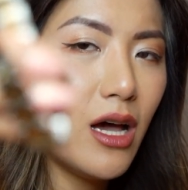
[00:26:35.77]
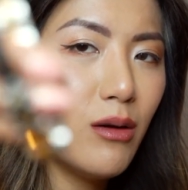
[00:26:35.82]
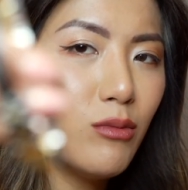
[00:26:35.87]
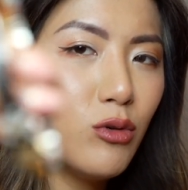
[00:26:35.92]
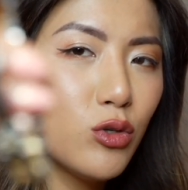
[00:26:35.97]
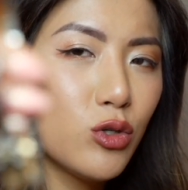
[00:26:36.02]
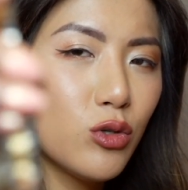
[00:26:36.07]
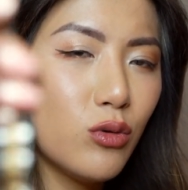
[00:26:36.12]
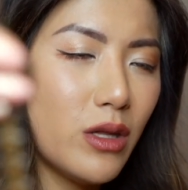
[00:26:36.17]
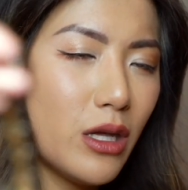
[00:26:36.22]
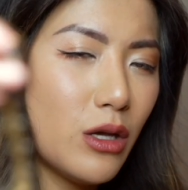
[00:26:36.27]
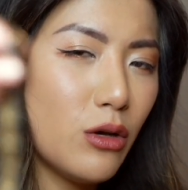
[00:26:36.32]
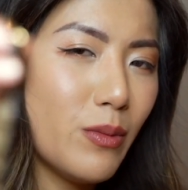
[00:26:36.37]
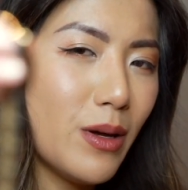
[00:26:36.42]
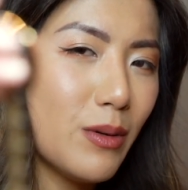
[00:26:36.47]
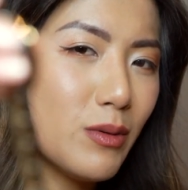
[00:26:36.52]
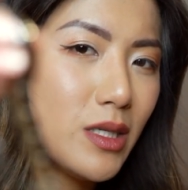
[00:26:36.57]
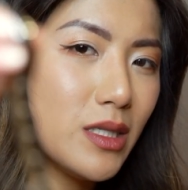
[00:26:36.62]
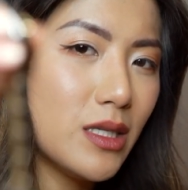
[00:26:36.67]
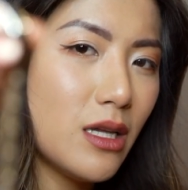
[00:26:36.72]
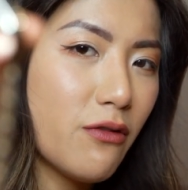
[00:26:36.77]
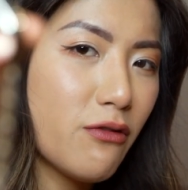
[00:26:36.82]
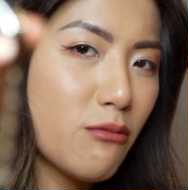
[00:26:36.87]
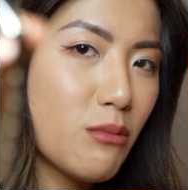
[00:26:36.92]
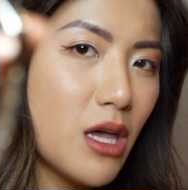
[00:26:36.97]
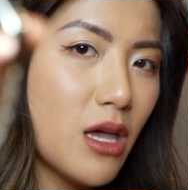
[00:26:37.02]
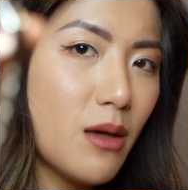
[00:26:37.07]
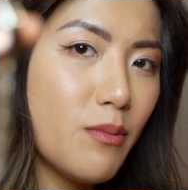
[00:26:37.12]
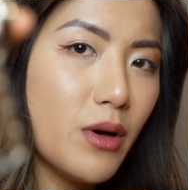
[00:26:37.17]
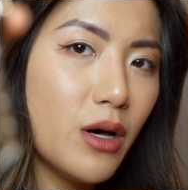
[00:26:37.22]
I'm not sure that you'll be able to see it from
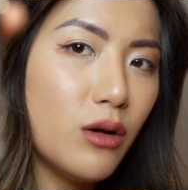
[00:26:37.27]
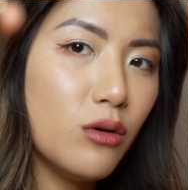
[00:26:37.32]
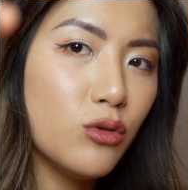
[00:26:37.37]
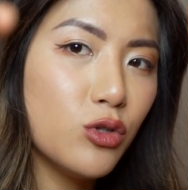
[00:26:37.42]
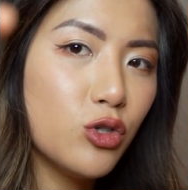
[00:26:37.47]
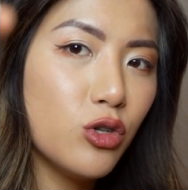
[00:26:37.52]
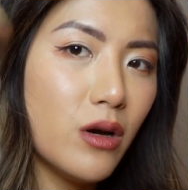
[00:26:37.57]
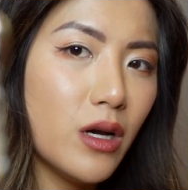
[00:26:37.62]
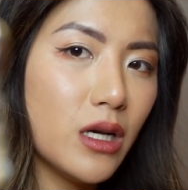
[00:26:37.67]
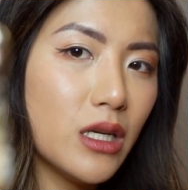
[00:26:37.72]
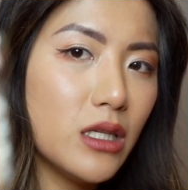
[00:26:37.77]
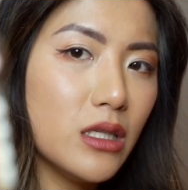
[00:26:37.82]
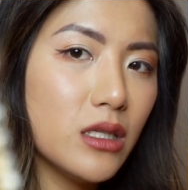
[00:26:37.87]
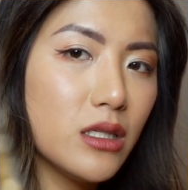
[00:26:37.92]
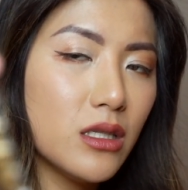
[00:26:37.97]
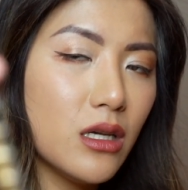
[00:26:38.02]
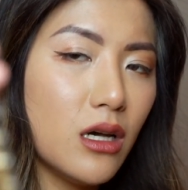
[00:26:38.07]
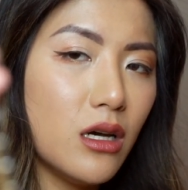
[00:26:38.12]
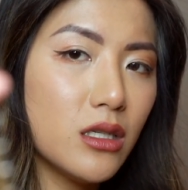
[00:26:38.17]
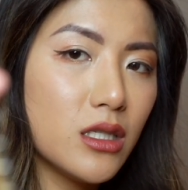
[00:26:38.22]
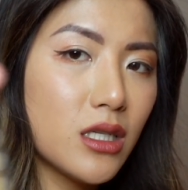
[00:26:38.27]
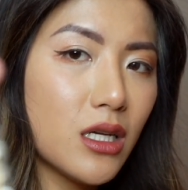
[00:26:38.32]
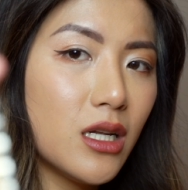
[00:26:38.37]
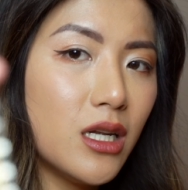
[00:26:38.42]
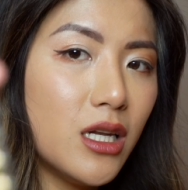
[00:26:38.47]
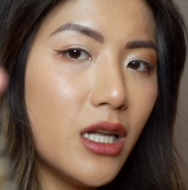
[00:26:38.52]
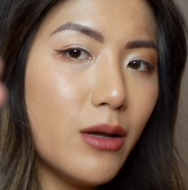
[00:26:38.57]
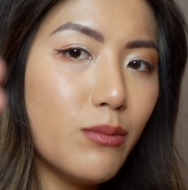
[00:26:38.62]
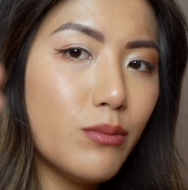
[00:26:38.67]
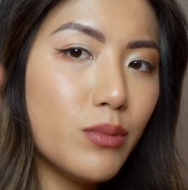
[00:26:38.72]
here, but I'll try and insert
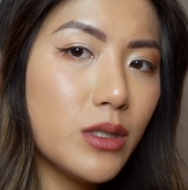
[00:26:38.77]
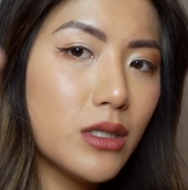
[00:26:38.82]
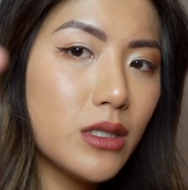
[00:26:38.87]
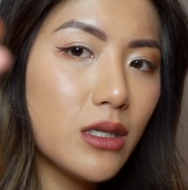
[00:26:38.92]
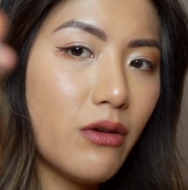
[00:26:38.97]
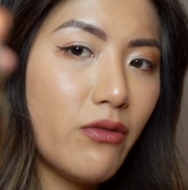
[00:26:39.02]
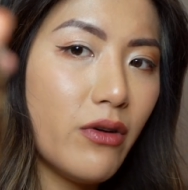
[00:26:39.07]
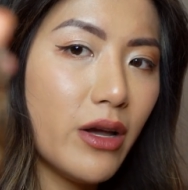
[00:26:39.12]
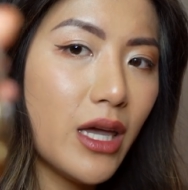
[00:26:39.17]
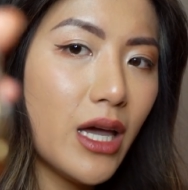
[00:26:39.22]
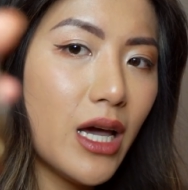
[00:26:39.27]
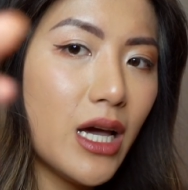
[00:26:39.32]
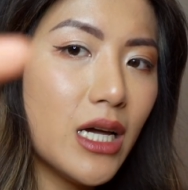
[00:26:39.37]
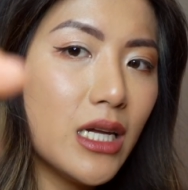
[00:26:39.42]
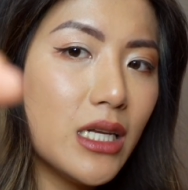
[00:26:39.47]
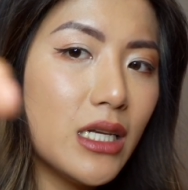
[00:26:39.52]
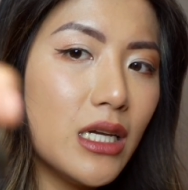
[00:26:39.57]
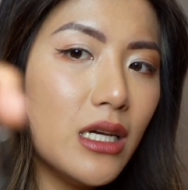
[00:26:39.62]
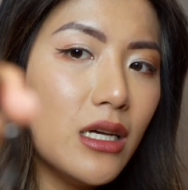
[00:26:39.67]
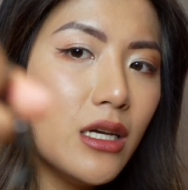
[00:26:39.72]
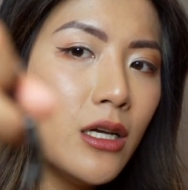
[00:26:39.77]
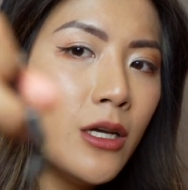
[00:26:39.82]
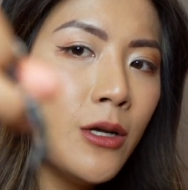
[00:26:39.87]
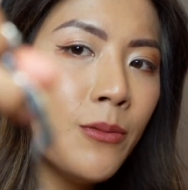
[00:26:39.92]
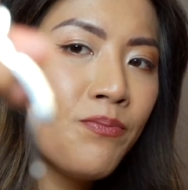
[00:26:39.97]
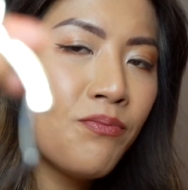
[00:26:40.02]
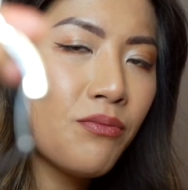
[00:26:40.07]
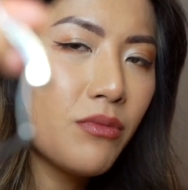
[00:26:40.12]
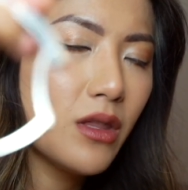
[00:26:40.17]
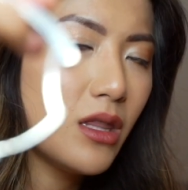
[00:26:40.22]
clips if I can.
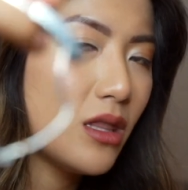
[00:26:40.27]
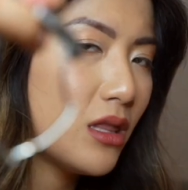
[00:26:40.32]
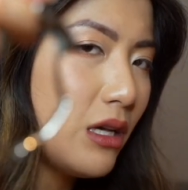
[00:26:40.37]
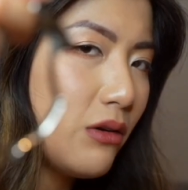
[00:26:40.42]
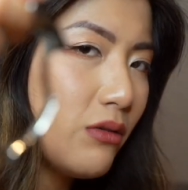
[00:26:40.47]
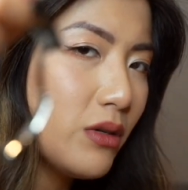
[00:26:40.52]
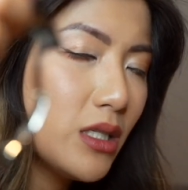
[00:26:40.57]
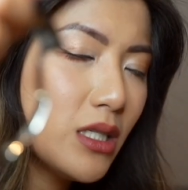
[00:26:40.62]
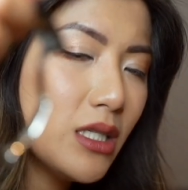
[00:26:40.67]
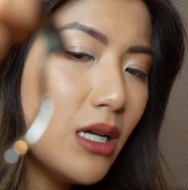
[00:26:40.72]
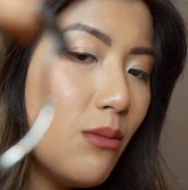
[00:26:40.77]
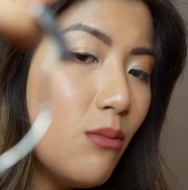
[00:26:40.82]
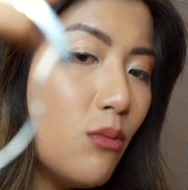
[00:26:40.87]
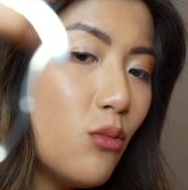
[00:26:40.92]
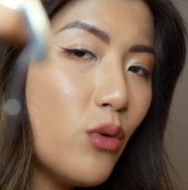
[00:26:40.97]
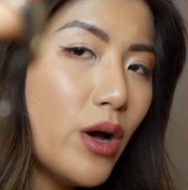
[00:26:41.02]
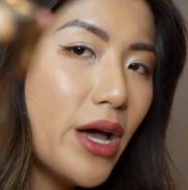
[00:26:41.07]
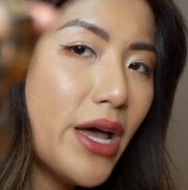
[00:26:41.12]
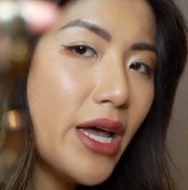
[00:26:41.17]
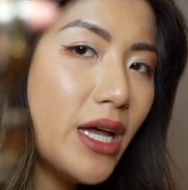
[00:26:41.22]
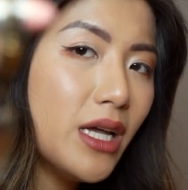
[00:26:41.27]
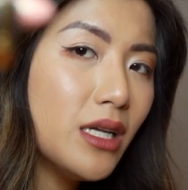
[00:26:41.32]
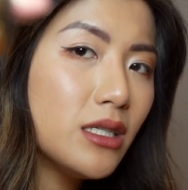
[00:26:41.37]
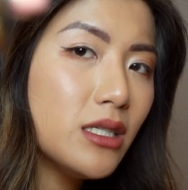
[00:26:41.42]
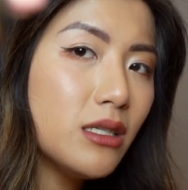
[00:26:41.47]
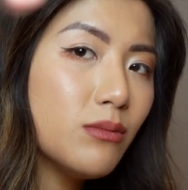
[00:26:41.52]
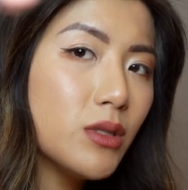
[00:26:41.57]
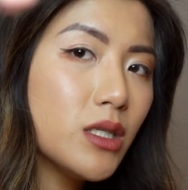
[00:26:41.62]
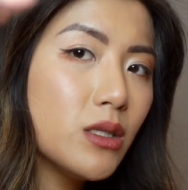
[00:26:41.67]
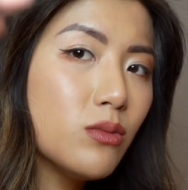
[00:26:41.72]
There are some wear,
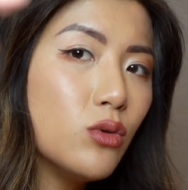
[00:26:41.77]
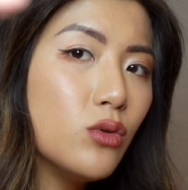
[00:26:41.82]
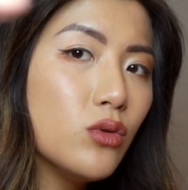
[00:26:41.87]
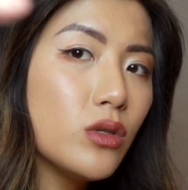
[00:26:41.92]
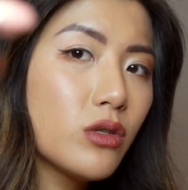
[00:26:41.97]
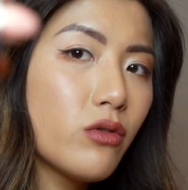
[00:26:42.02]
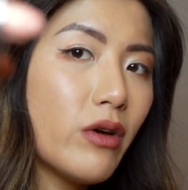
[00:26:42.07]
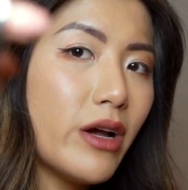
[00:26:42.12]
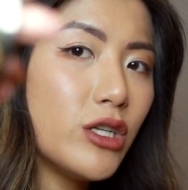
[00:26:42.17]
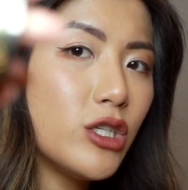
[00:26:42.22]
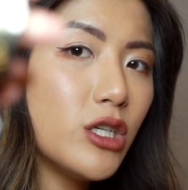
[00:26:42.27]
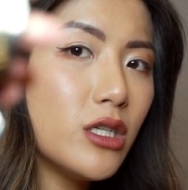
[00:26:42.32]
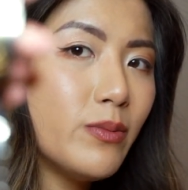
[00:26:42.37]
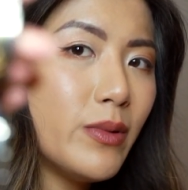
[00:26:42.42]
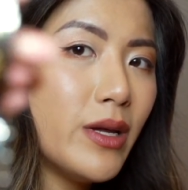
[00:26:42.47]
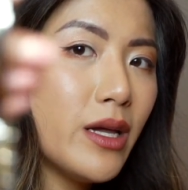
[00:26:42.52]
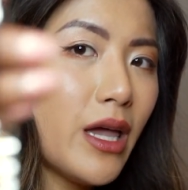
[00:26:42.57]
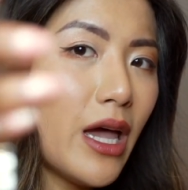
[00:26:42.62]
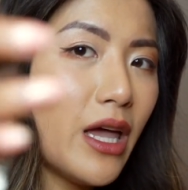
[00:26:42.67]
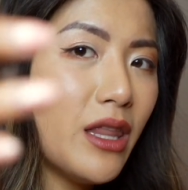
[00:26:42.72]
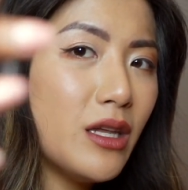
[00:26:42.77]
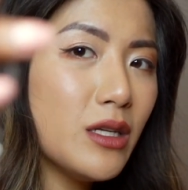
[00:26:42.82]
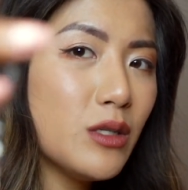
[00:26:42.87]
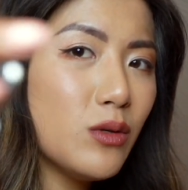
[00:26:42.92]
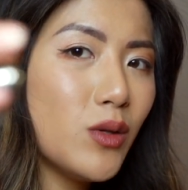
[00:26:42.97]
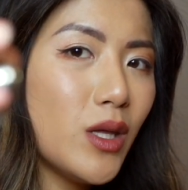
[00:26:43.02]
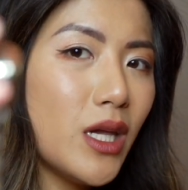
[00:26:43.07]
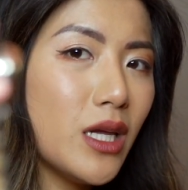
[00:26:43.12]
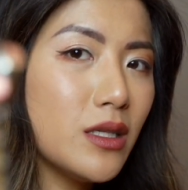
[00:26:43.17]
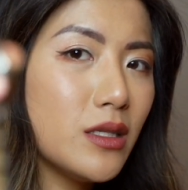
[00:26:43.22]
some small scratches, but again, it's
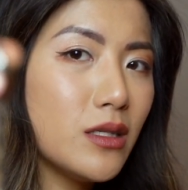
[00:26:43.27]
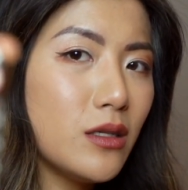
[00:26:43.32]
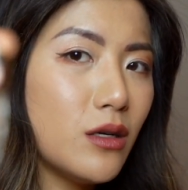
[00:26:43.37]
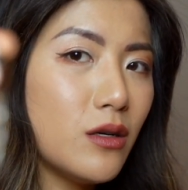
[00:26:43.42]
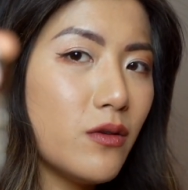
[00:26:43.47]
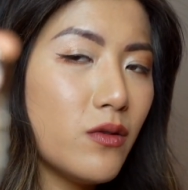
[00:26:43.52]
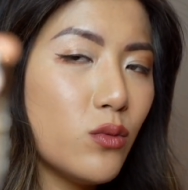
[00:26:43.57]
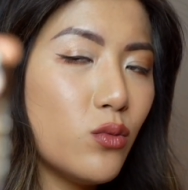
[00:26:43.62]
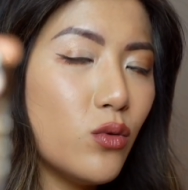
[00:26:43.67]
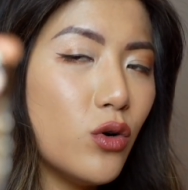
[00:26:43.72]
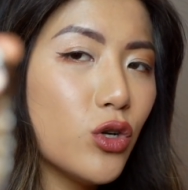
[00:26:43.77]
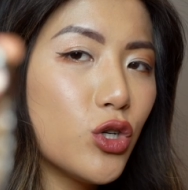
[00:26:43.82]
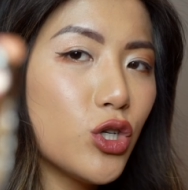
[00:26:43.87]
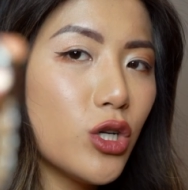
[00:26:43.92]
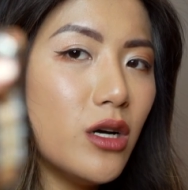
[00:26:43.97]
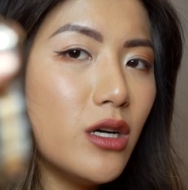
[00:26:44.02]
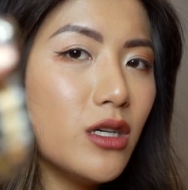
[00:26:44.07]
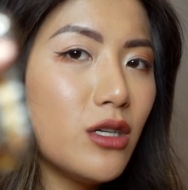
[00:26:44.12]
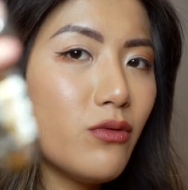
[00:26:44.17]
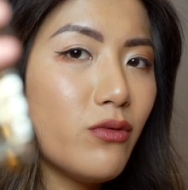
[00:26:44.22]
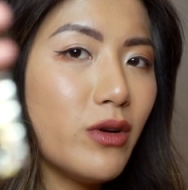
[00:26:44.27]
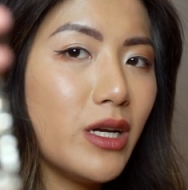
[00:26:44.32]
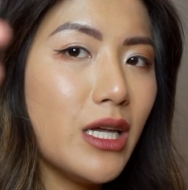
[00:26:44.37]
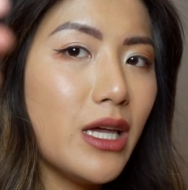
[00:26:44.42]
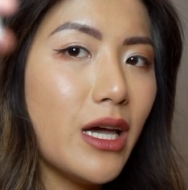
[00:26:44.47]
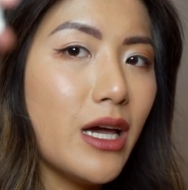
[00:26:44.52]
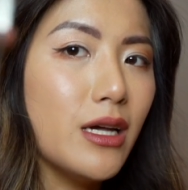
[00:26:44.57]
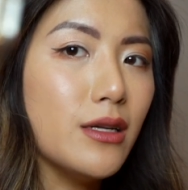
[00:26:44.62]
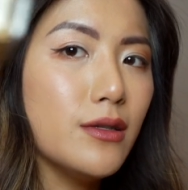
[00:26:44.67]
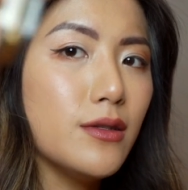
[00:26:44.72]
on the inside of the watch. I don't really
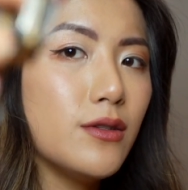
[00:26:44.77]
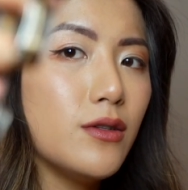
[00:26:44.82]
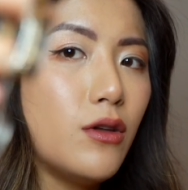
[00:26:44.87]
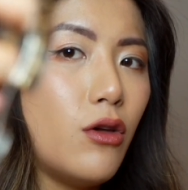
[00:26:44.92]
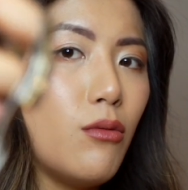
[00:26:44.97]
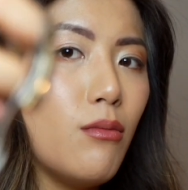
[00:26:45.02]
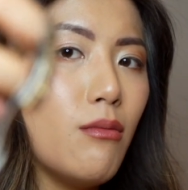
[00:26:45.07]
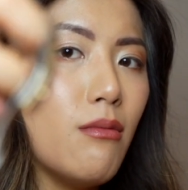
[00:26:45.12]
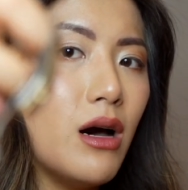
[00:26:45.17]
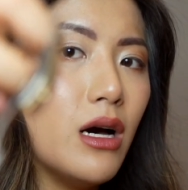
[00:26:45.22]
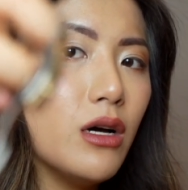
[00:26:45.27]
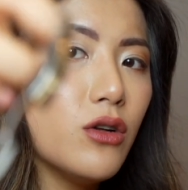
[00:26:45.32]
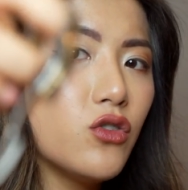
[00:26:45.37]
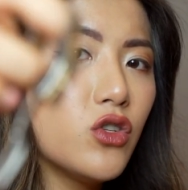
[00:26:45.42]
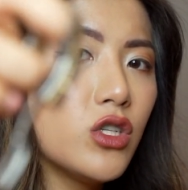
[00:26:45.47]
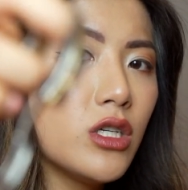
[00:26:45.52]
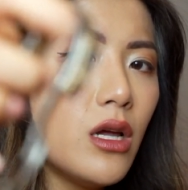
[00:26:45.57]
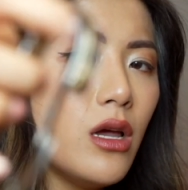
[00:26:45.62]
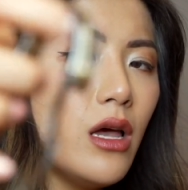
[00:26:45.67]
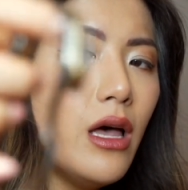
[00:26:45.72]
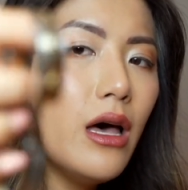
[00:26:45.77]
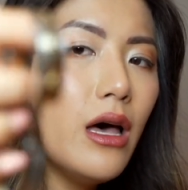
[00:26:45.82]
care so much.